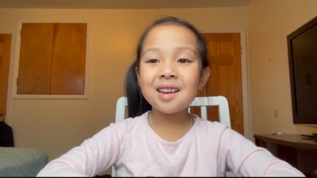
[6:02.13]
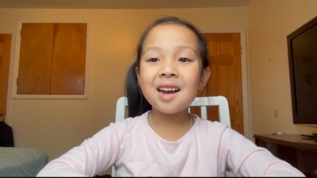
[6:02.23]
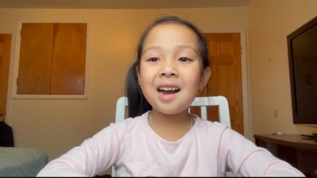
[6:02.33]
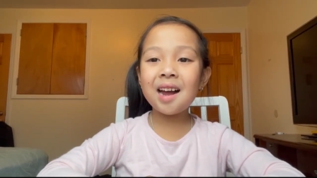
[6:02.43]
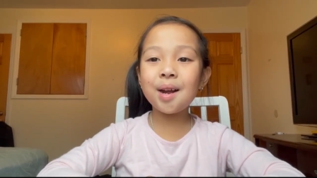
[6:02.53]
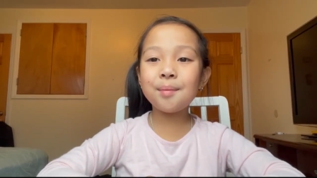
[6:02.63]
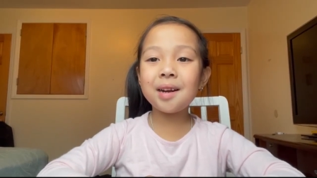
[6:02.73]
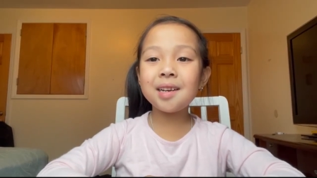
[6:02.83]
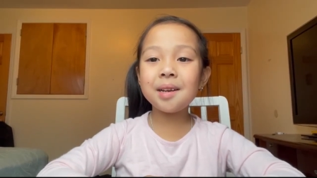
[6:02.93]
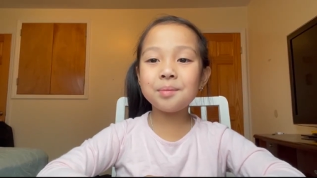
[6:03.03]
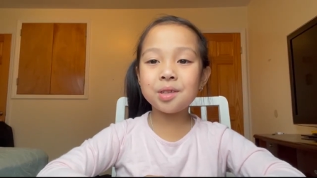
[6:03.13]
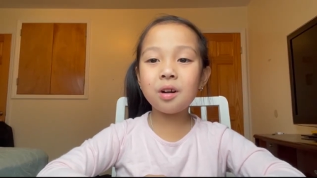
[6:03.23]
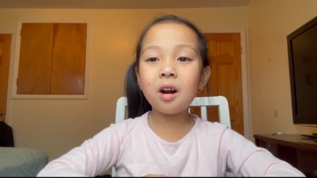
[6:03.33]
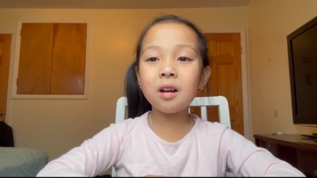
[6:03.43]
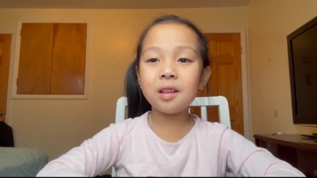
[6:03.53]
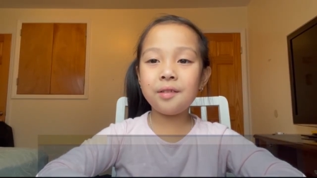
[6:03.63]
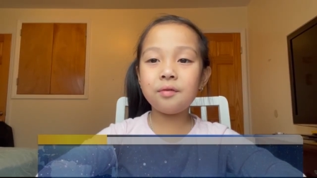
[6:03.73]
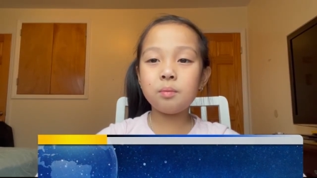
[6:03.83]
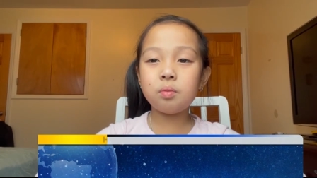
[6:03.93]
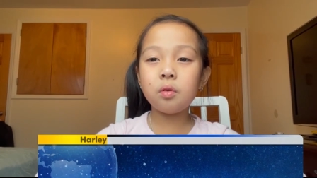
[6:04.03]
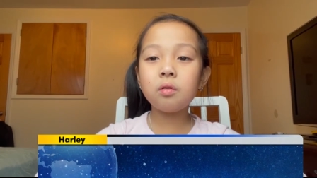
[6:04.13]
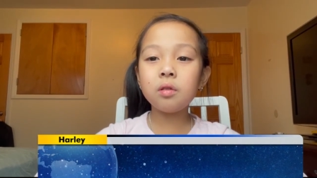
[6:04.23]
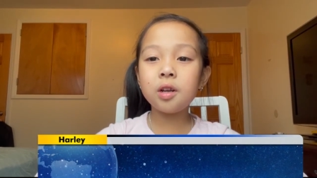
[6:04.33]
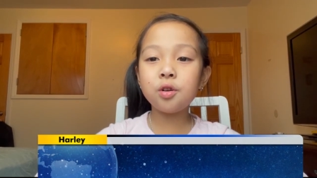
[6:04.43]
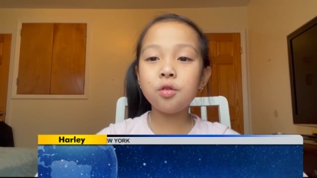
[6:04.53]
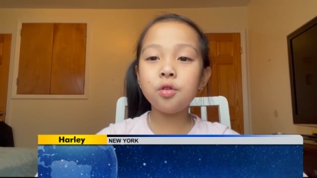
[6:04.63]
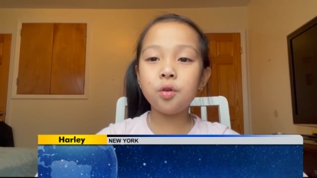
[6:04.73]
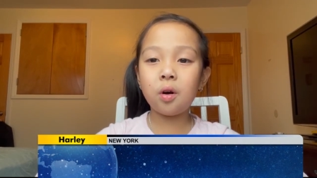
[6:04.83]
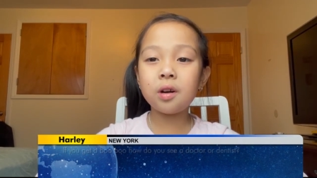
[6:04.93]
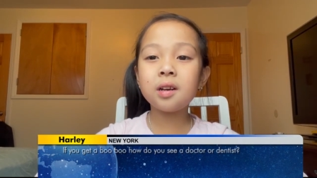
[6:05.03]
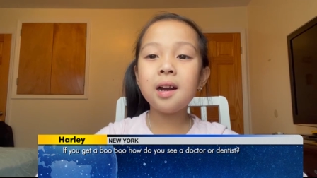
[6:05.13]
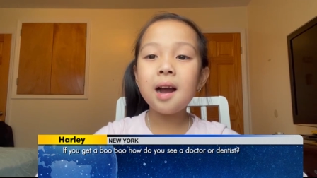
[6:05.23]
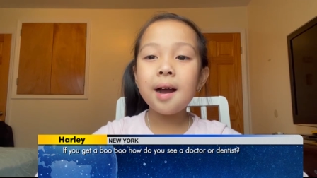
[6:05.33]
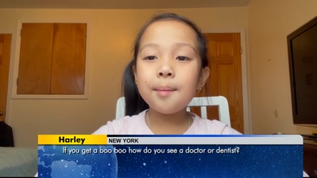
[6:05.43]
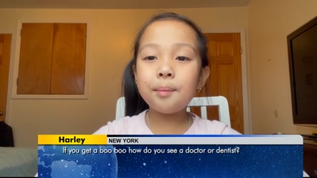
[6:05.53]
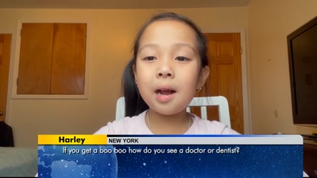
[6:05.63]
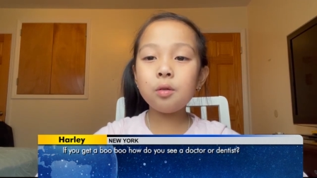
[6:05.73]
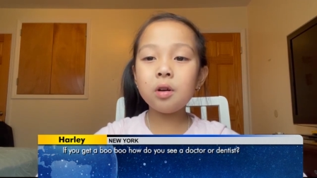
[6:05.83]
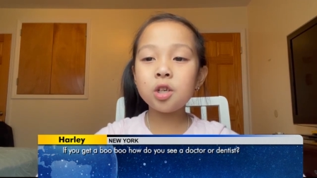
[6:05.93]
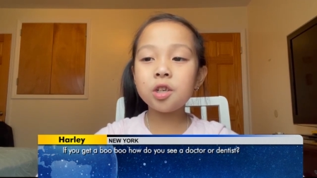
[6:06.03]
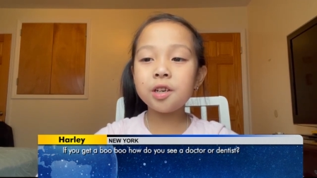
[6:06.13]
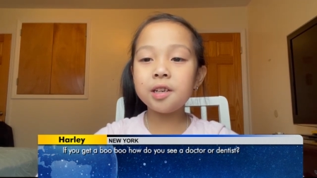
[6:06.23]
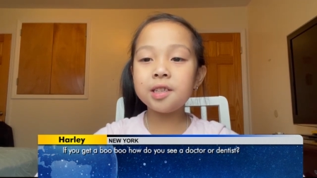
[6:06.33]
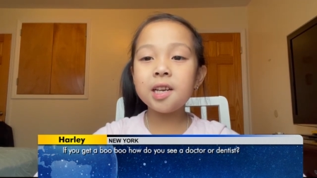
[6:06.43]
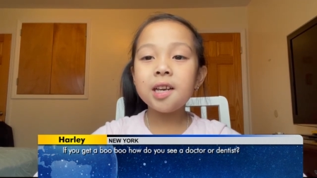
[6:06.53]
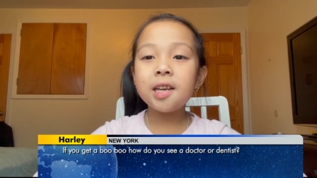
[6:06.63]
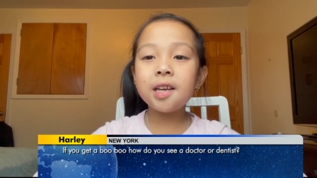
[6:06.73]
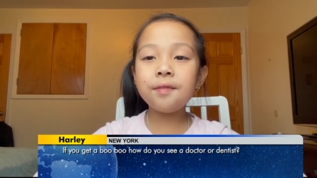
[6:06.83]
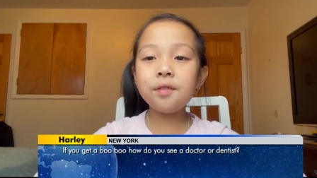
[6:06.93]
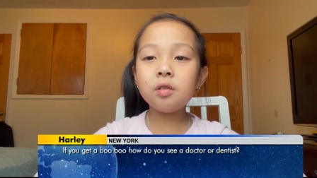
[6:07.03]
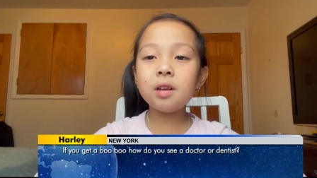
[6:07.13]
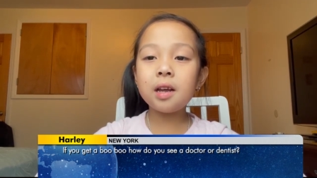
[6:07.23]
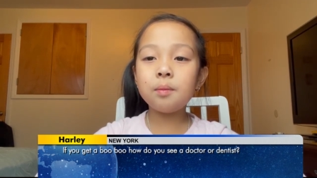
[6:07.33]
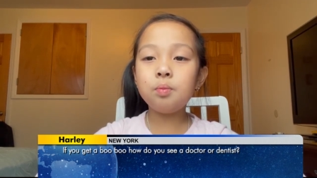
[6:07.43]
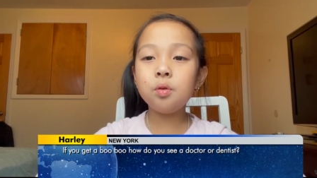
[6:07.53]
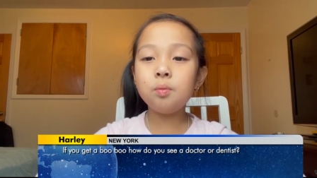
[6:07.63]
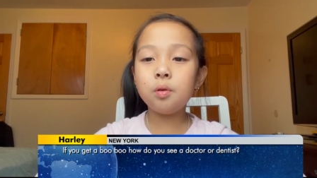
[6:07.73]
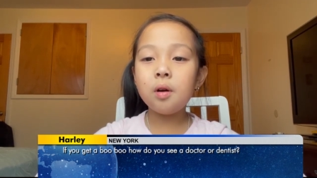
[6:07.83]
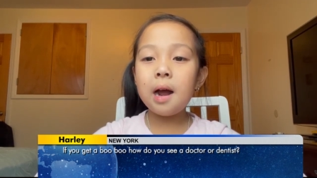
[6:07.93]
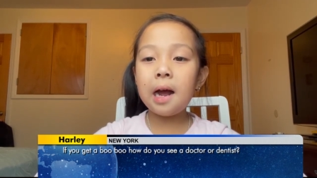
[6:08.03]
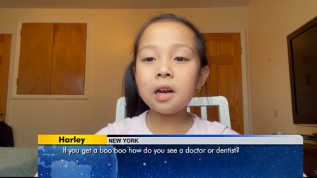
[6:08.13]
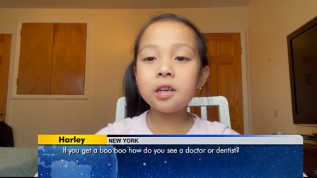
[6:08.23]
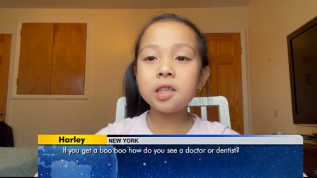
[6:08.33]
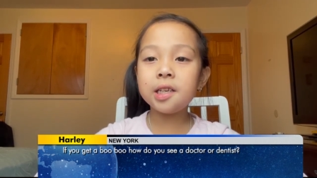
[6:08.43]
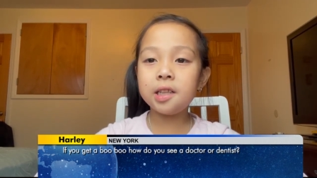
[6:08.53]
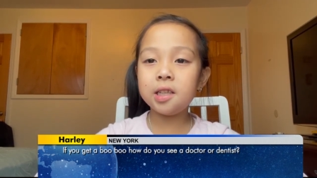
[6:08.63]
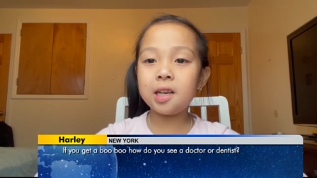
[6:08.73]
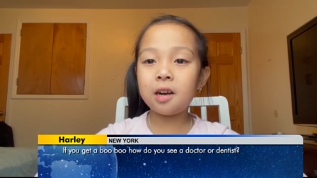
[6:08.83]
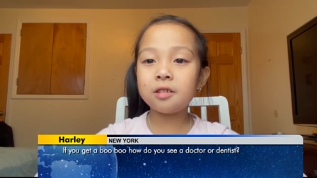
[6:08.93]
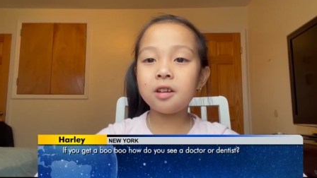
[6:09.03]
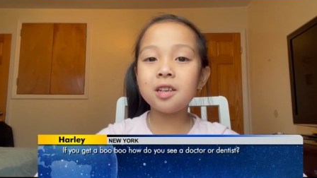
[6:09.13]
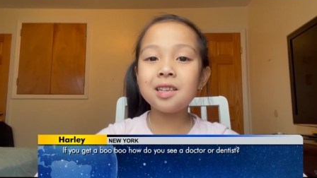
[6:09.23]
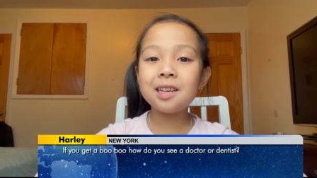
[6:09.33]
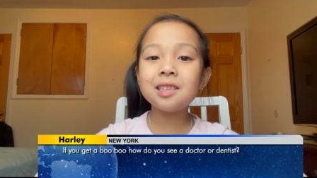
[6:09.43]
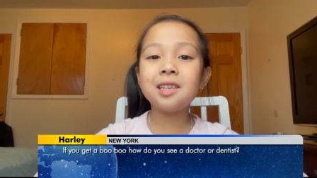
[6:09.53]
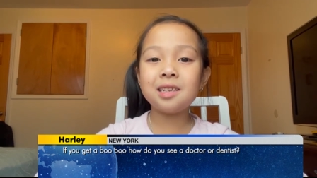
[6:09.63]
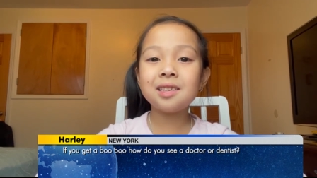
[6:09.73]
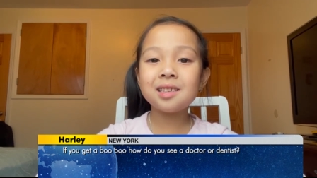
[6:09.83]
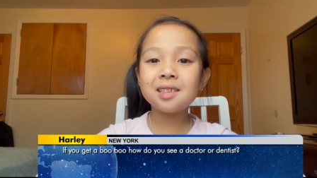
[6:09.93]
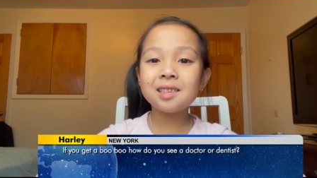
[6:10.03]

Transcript: Hi, my name is Harley from Brooklyn, New York. My question is, if you get a boo-boo, how do you see the doctor or dentist?